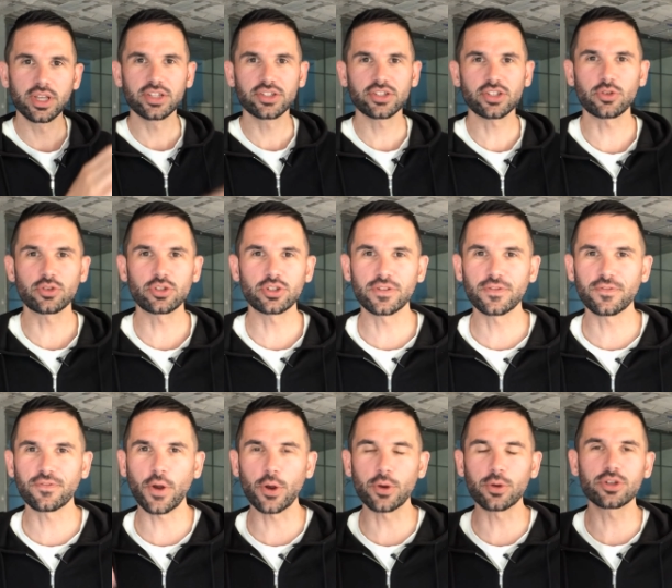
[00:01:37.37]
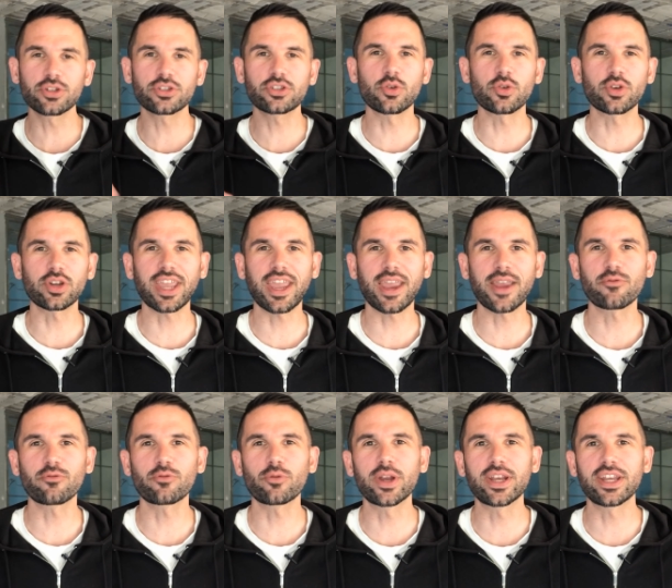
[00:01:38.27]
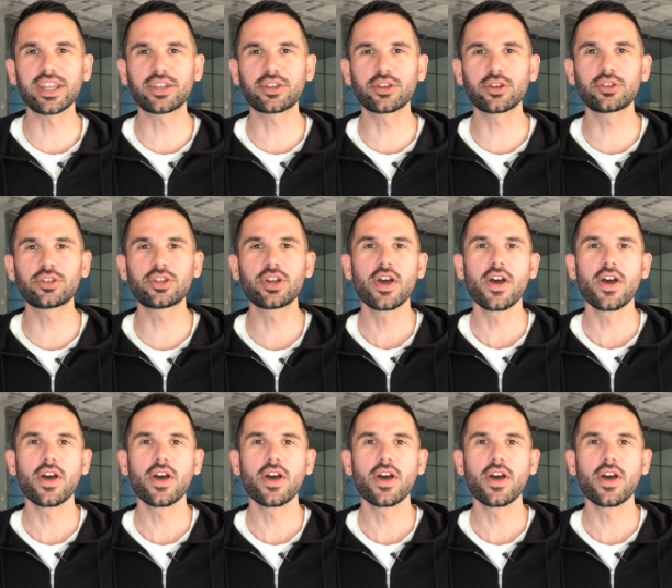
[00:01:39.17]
So just focus on getting really good